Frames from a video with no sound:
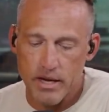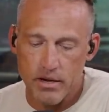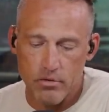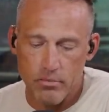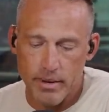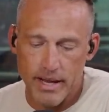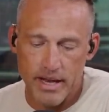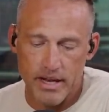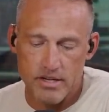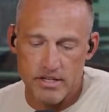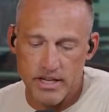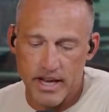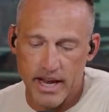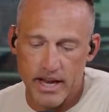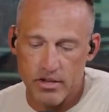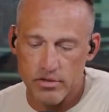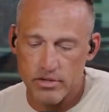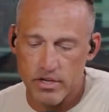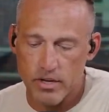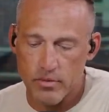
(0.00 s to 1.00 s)
who managed
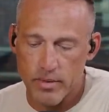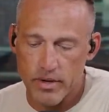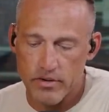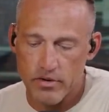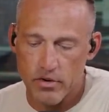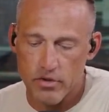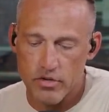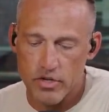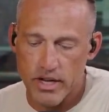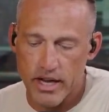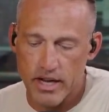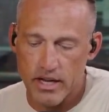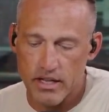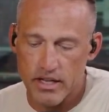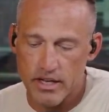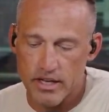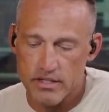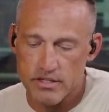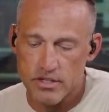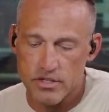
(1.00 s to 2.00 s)
KLD Research and
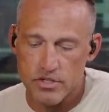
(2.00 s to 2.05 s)
Analytics.